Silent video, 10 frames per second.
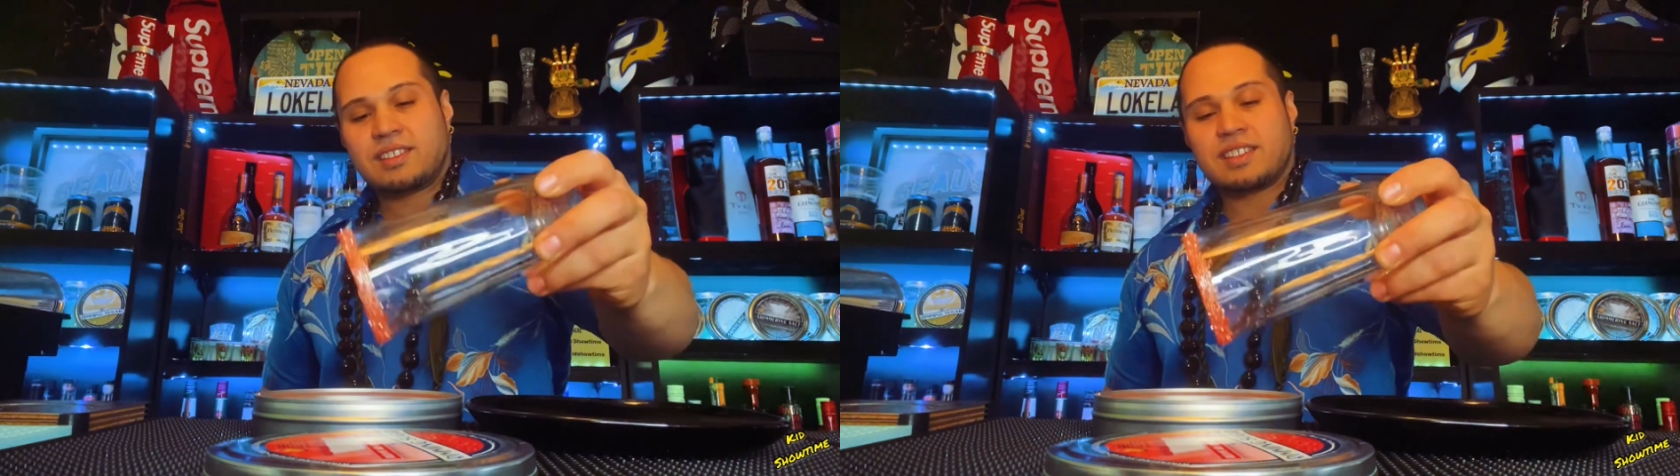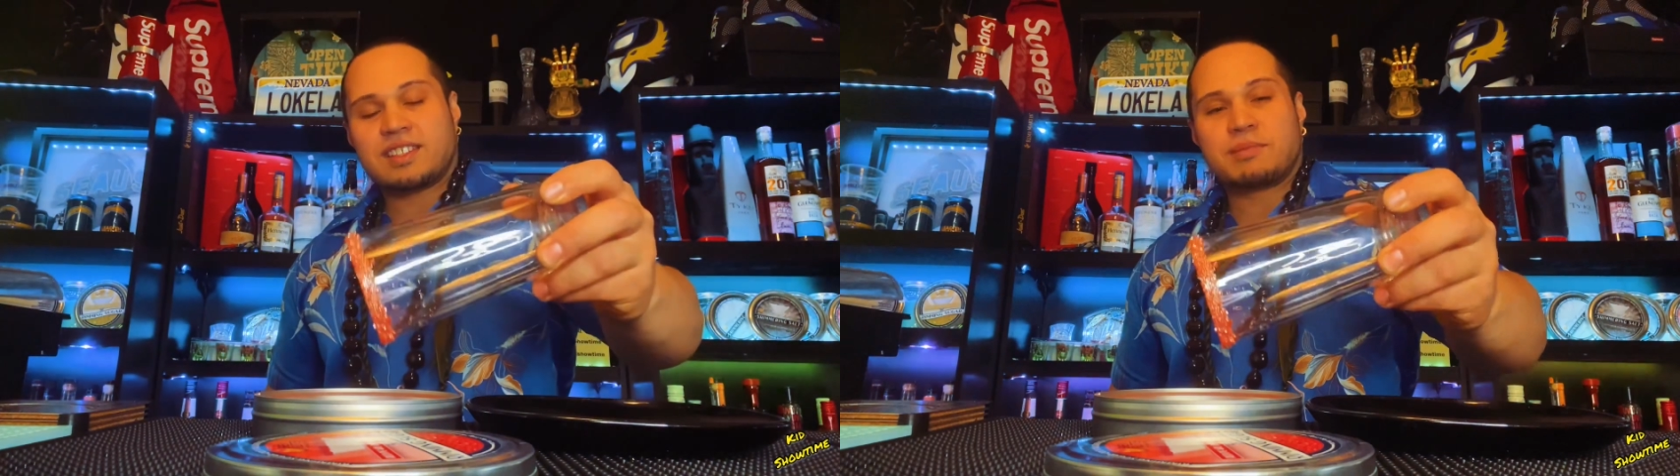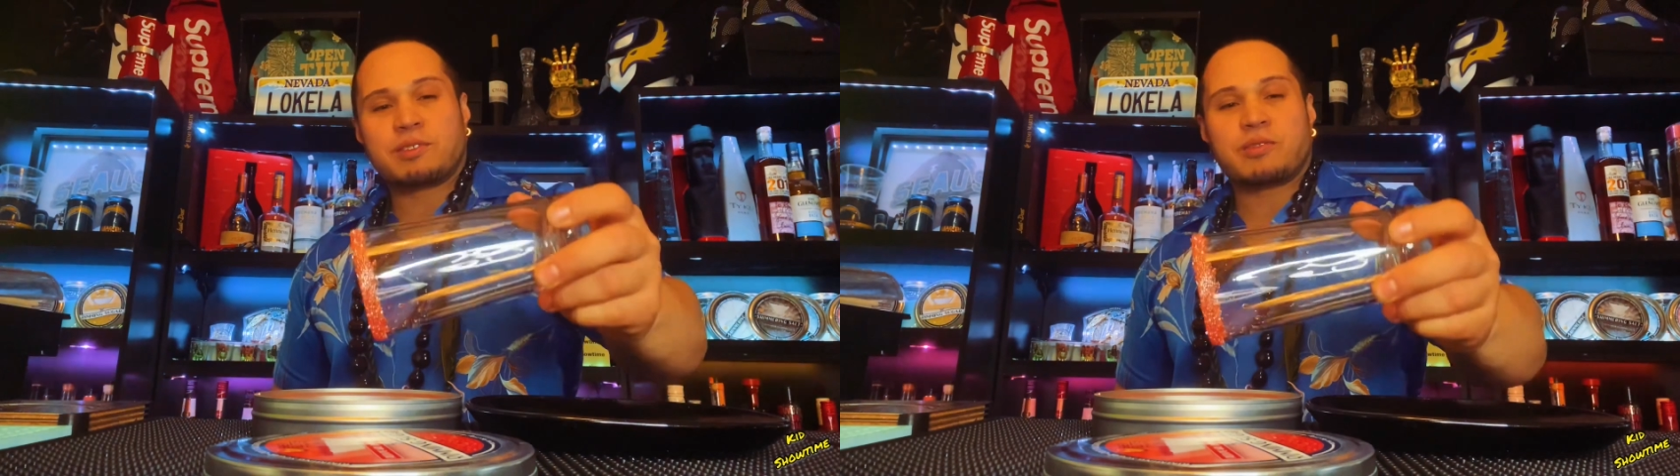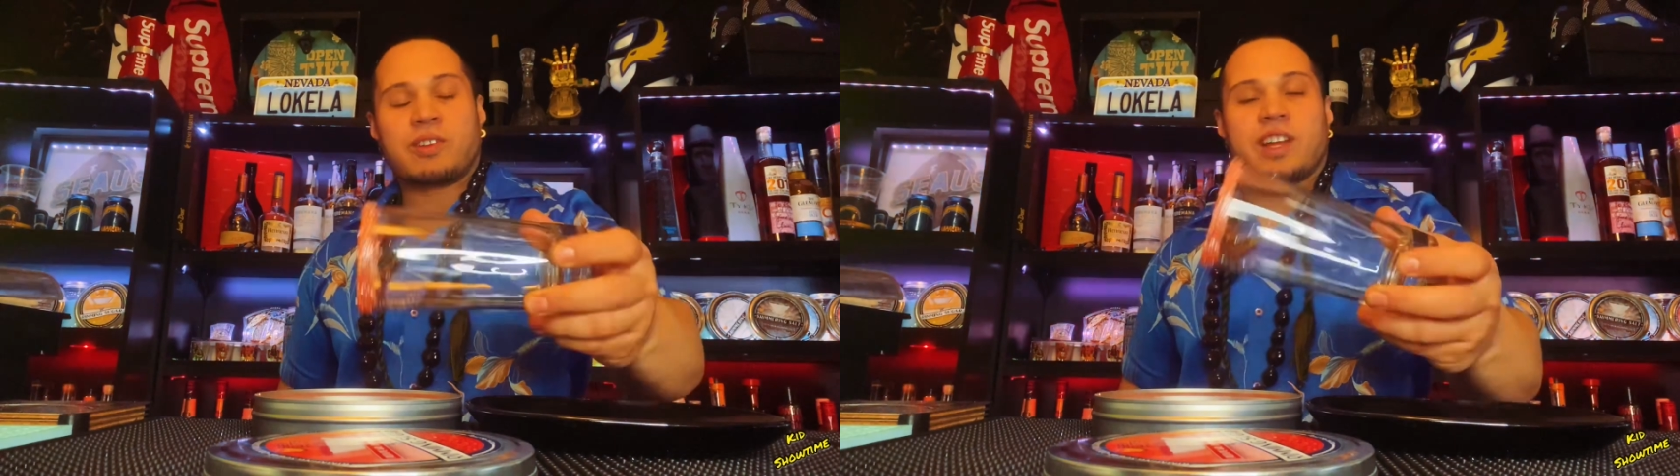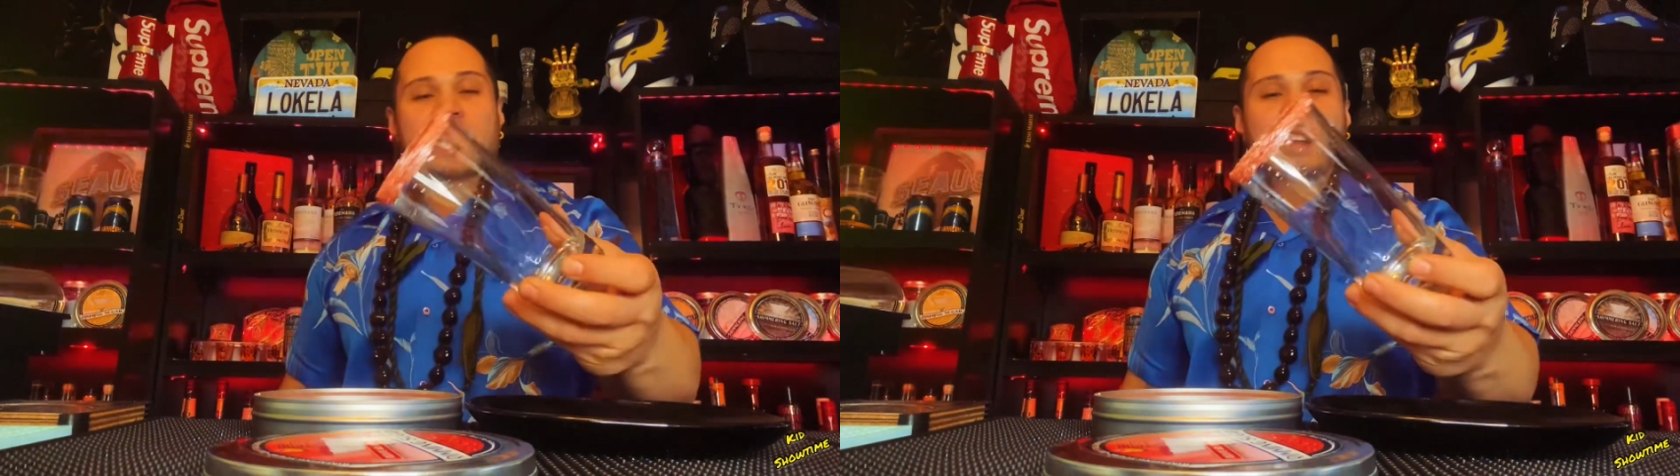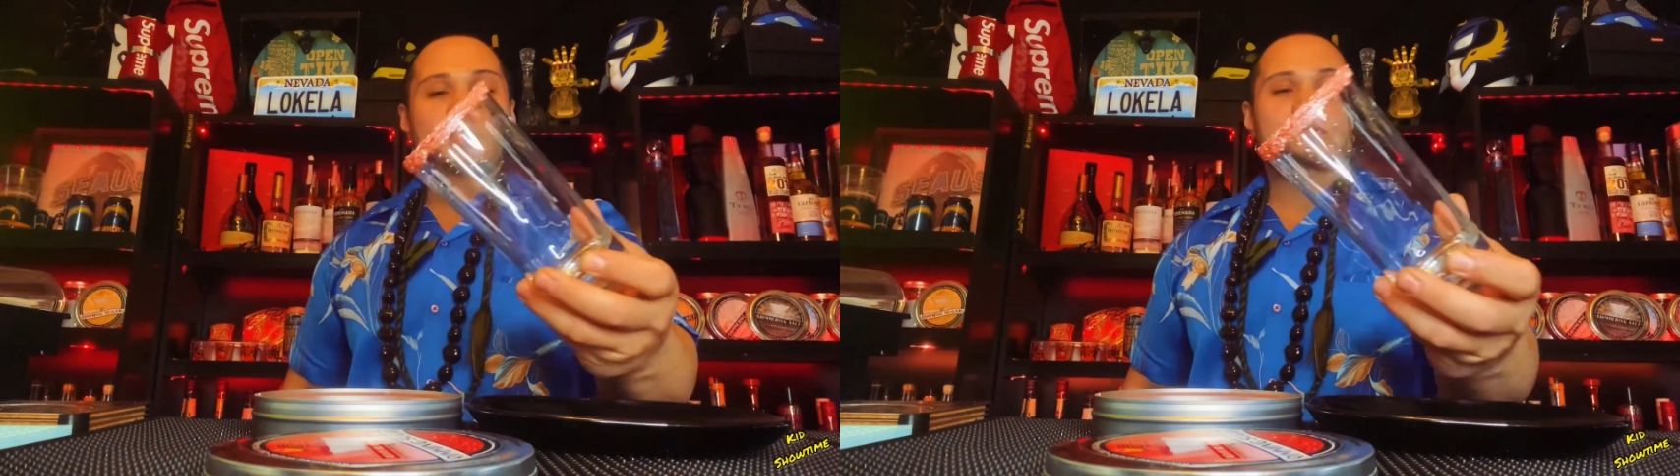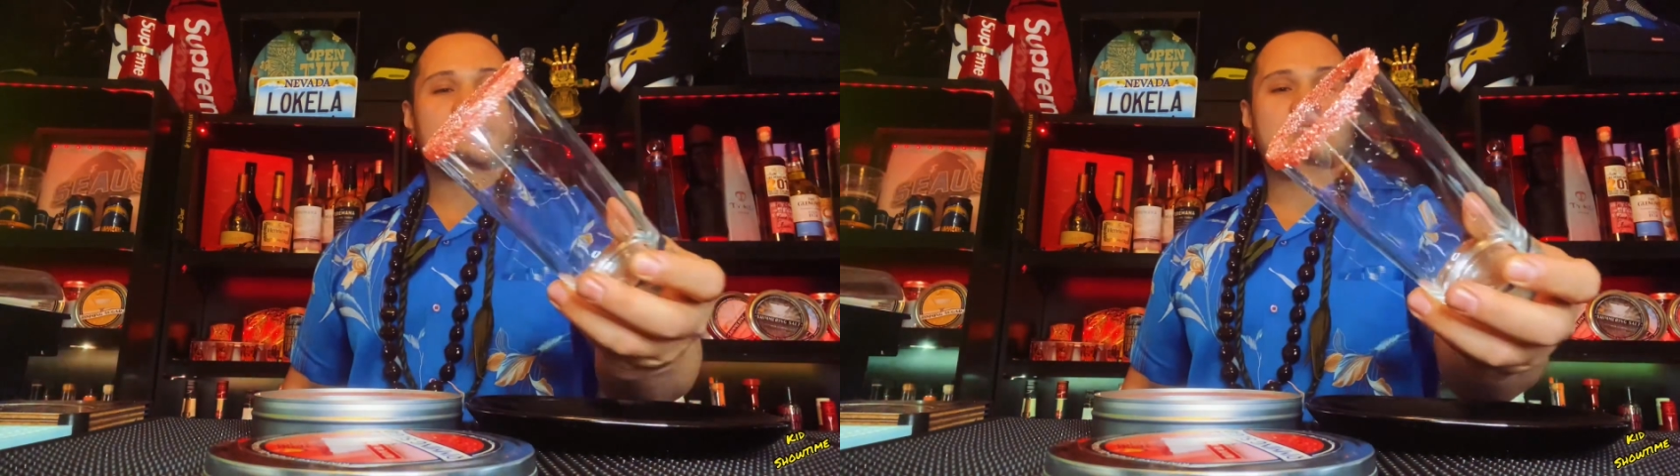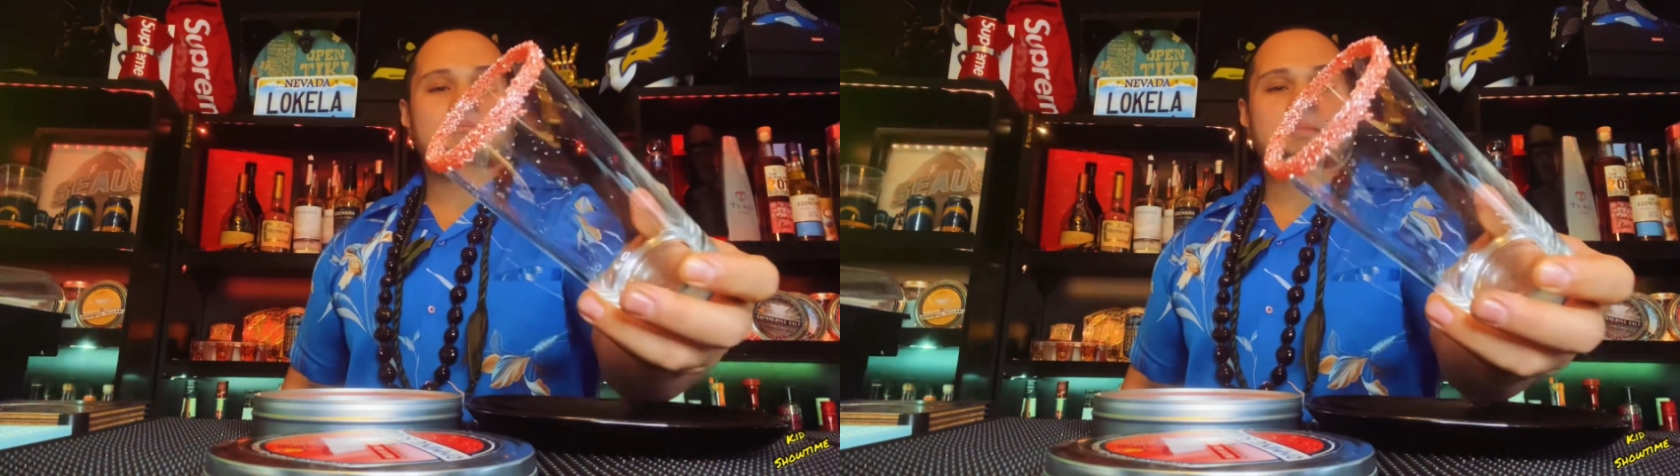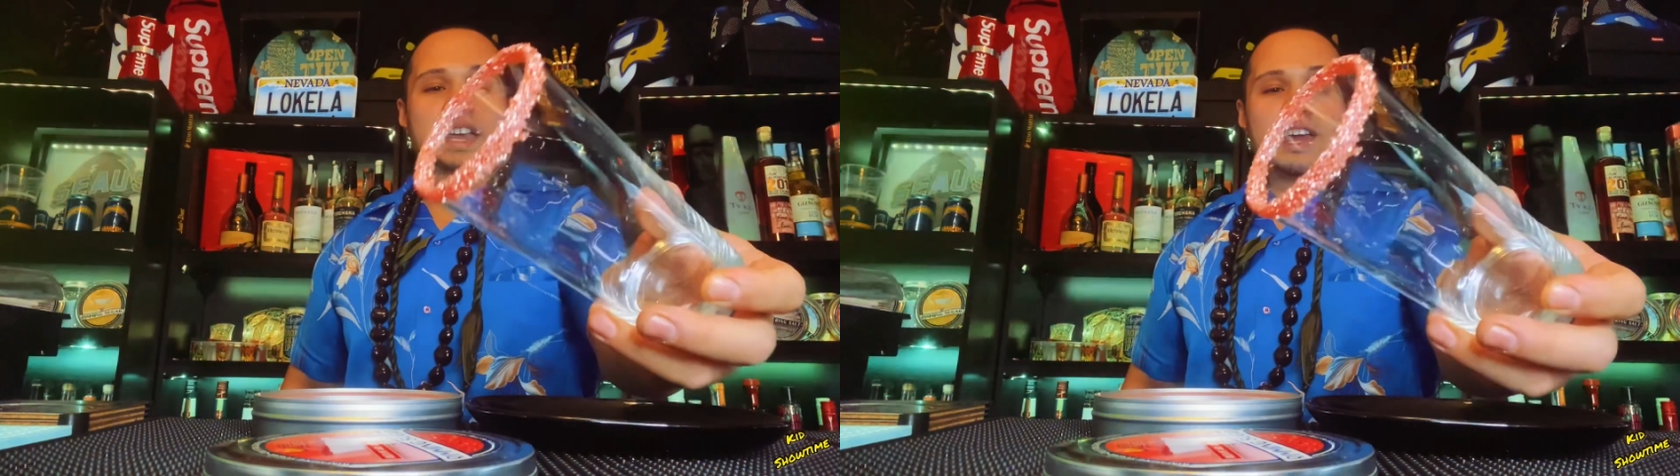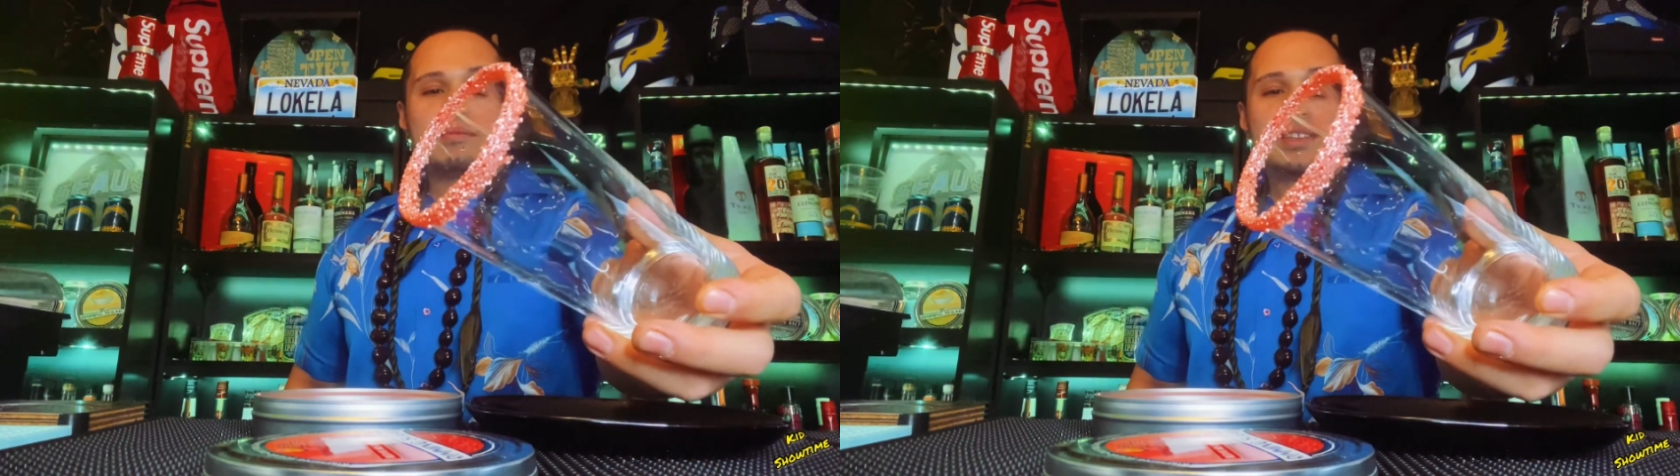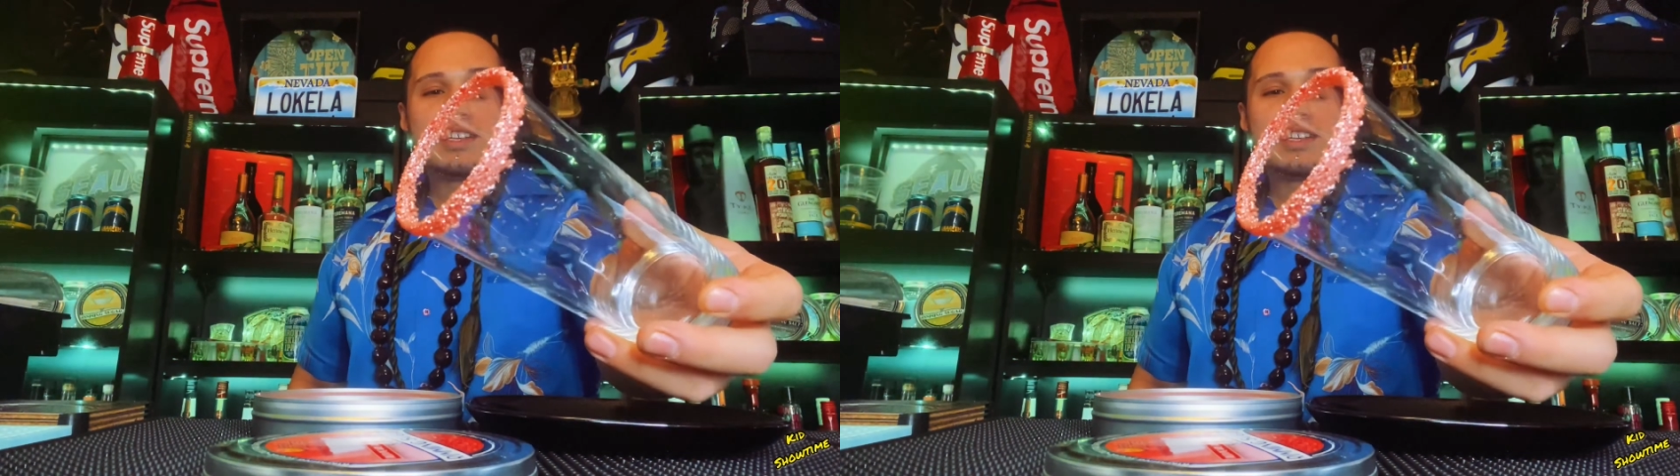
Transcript: Get some of the rest off of it. Bam.